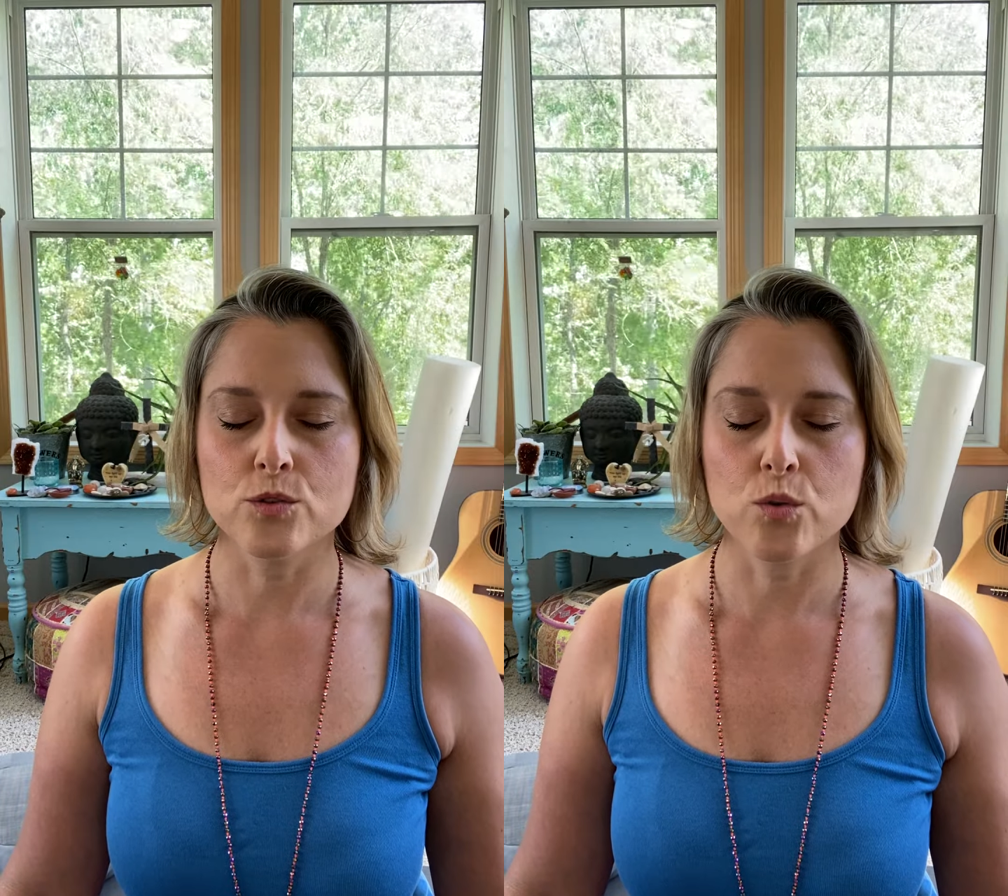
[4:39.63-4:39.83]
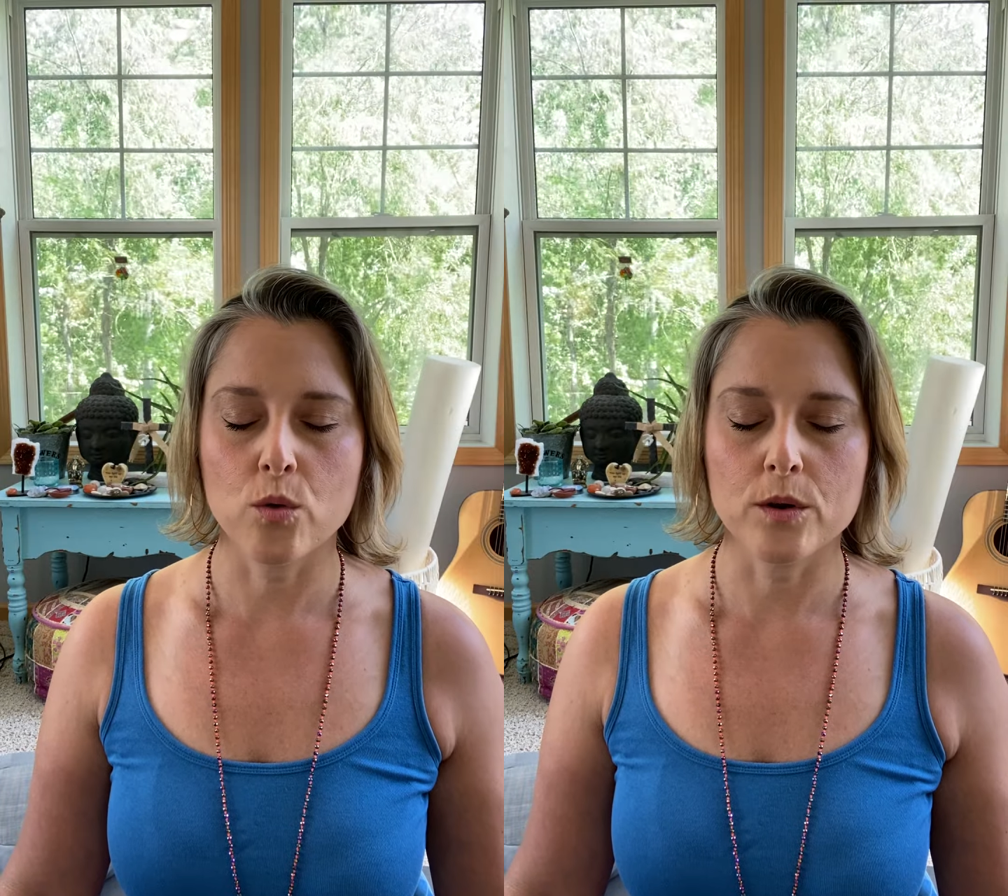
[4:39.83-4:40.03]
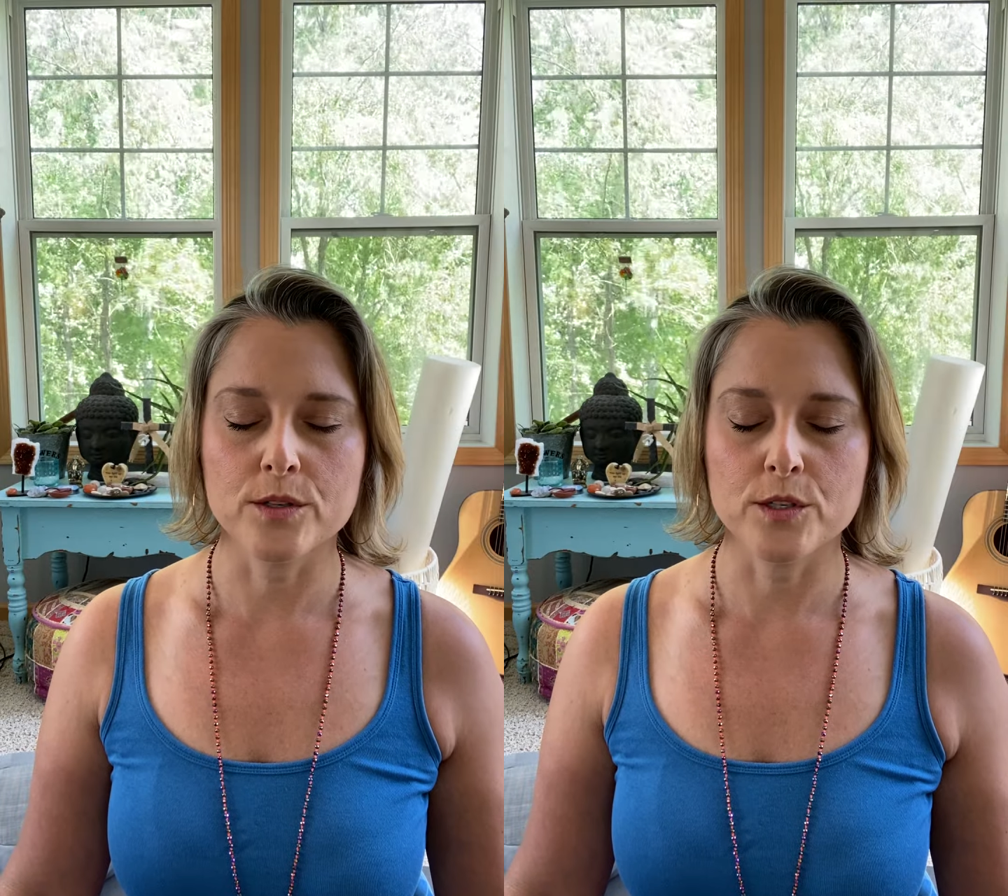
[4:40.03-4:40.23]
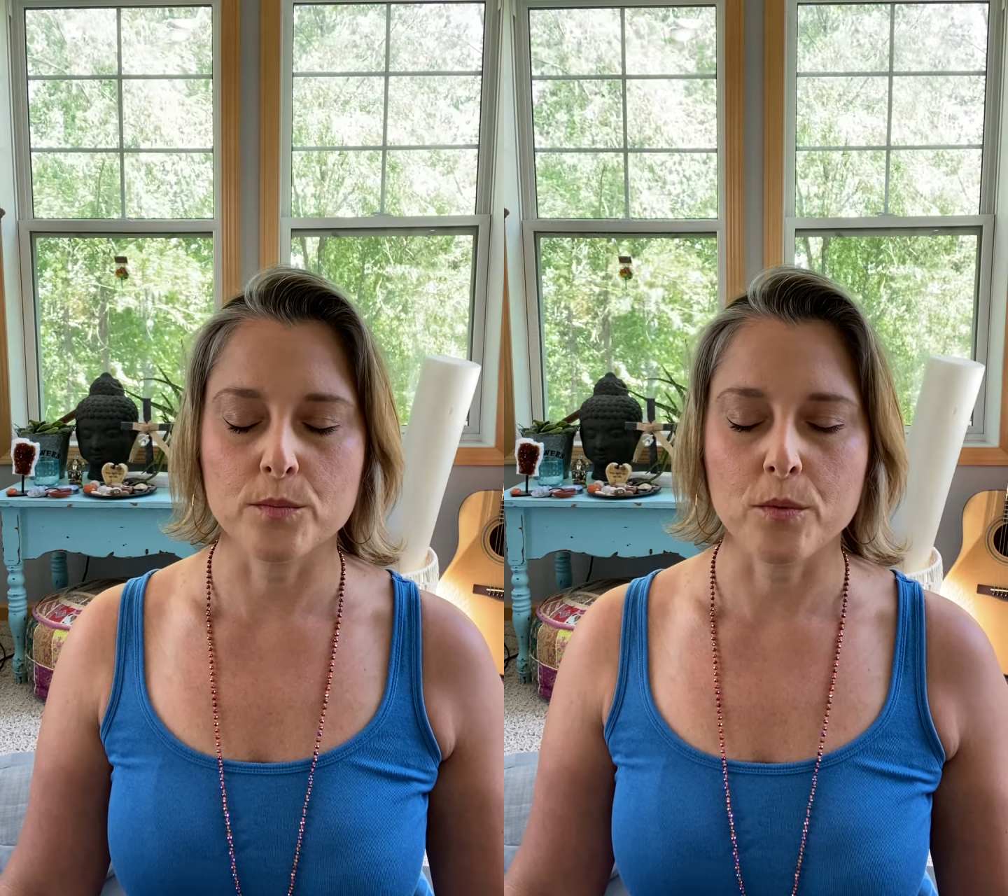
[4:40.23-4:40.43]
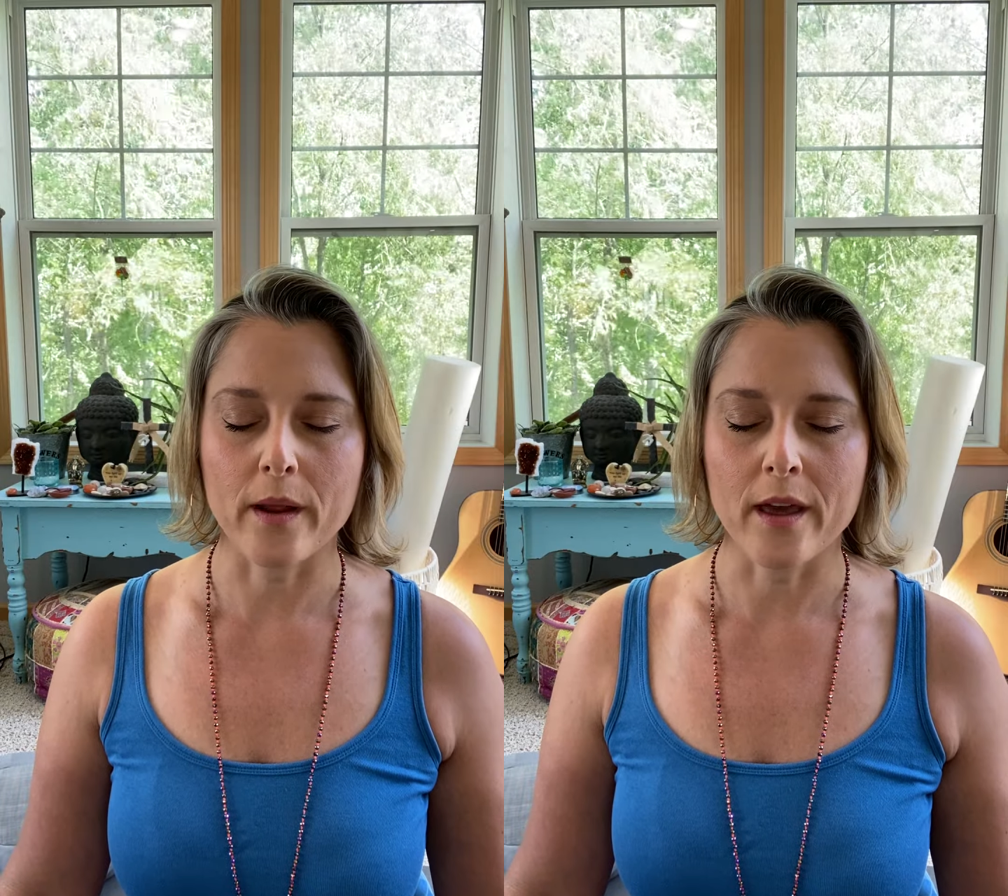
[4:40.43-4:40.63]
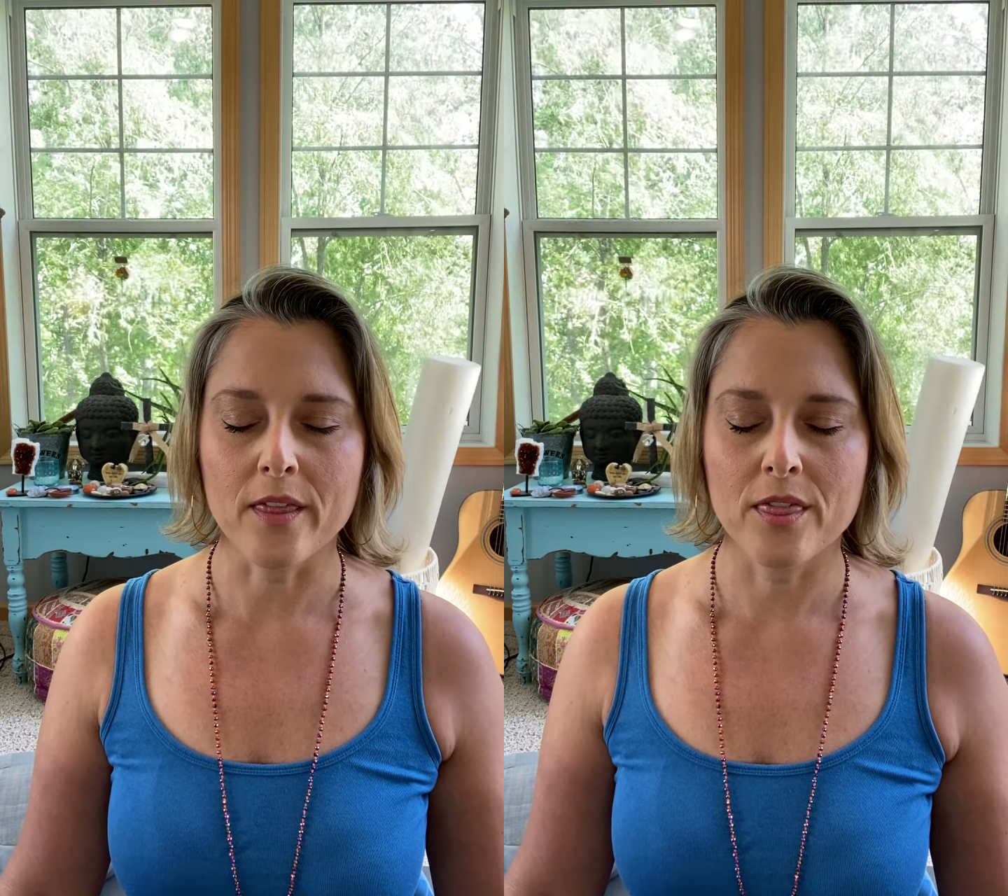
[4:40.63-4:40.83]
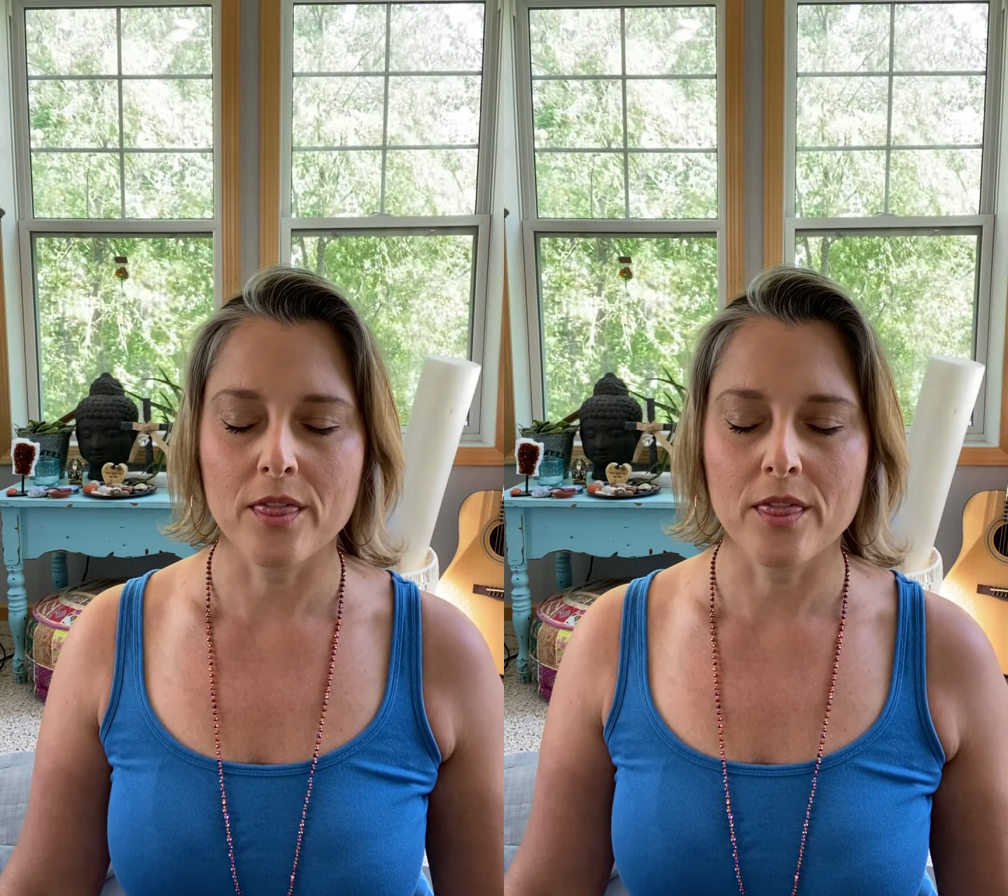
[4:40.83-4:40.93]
towards your breath.